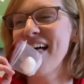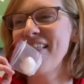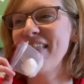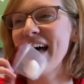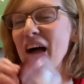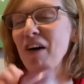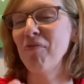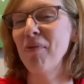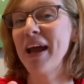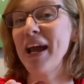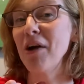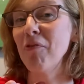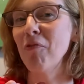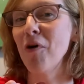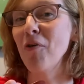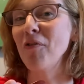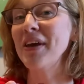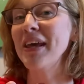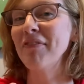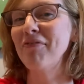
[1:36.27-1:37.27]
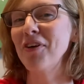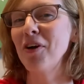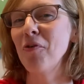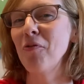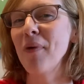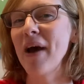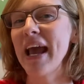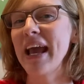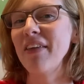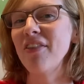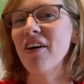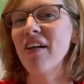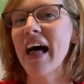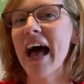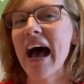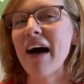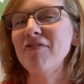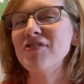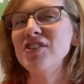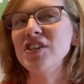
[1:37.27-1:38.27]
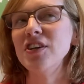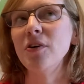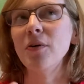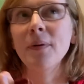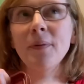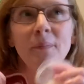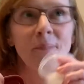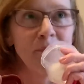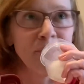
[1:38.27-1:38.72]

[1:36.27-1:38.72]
That way it won't give it away. They'll have to